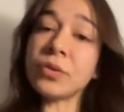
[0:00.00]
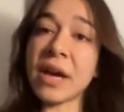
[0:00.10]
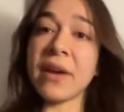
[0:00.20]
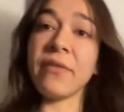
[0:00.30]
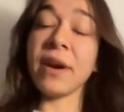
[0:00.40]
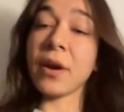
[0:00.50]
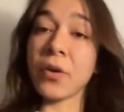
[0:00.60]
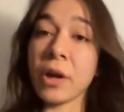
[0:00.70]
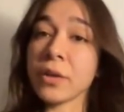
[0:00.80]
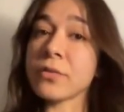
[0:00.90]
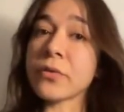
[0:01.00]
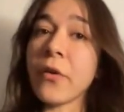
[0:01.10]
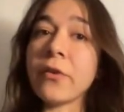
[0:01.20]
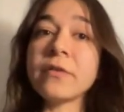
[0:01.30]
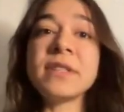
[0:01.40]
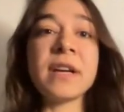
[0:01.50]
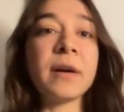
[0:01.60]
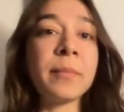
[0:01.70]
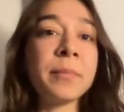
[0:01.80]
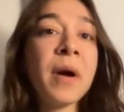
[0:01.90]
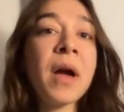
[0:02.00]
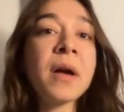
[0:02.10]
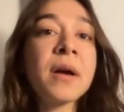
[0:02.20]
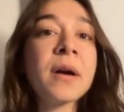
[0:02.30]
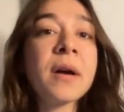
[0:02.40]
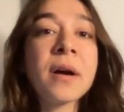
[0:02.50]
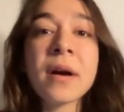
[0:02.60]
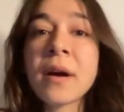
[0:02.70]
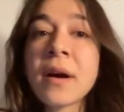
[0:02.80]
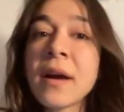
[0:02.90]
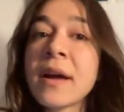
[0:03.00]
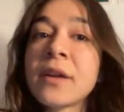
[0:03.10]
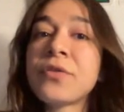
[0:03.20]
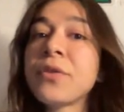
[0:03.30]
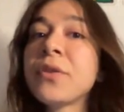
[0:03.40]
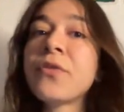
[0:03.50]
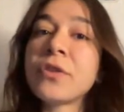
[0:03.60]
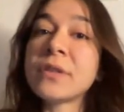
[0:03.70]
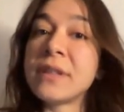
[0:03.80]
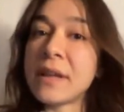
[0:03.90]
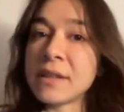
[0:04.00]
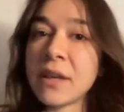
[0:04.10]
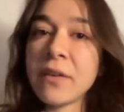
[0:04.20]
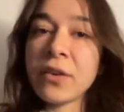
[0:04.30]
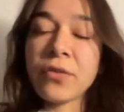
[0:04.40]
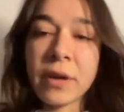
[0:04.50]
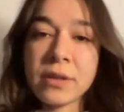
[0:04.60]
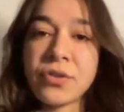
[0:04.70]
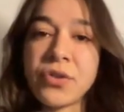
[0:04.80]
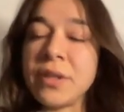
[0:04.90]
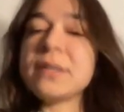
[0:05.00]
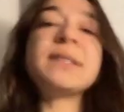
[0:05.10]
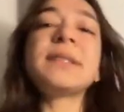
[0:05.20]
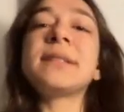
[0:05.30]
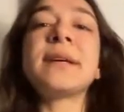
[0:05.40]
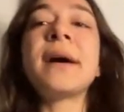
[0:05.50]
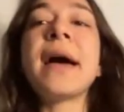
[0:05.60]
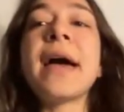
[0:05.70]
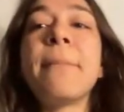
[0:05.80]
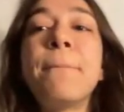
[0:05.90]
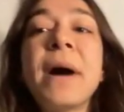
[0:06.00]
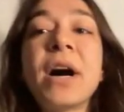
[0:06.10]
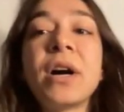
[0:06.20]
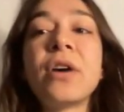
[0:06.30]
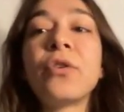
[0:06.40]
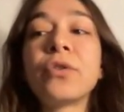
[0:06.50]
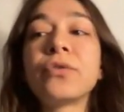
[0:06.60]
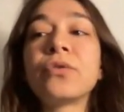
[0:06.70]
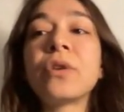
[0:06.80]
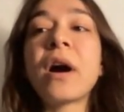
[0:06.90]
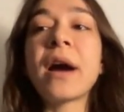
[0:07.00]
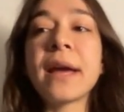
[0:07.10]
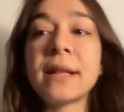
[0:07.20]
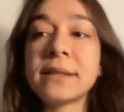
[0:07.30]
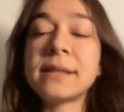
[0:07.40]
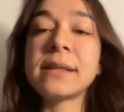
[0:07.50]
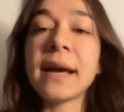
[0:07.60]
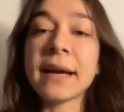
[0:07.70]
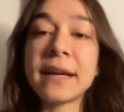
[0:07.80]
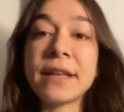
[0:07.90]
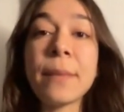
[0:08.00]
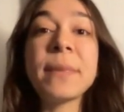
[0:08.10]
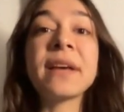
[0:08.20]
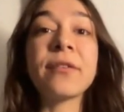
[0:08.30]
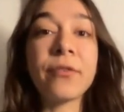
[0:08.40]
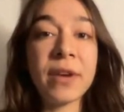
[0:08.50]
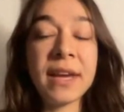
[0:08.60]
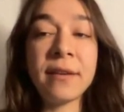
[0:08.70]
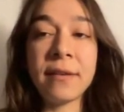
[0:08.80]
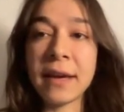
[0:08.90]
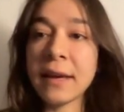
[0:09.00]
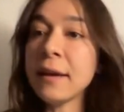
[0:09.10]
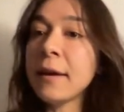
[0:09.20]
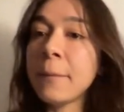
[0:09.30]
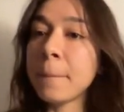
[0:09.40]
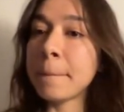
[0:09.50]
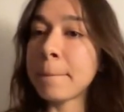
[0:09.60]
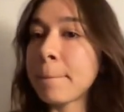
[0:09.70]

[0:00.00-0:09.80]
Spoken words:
Today we are going to solve some true, false, not given questions about on IELTS academic reading.